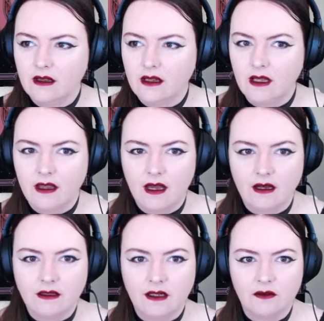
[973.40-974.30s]
the other
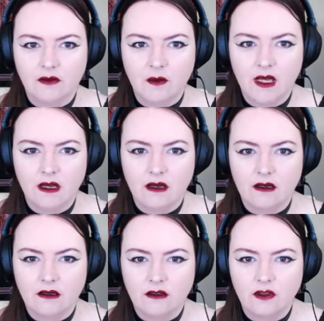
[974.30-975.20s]
exit from here
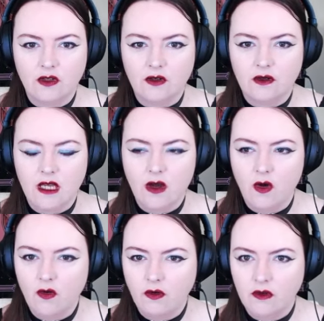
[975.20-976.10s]
to the
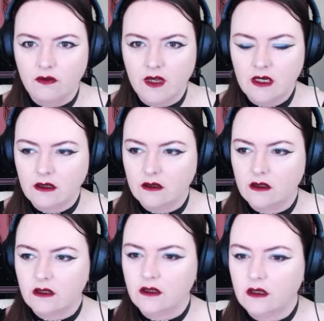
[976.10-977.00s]
old
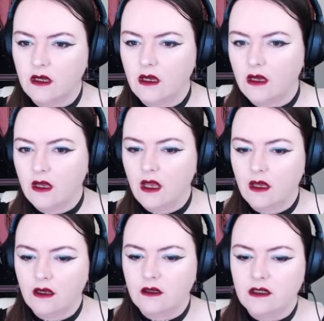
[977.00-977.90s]
fields.
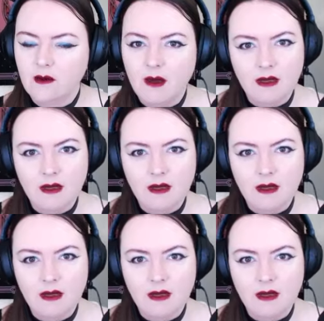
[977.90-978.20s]
So maybe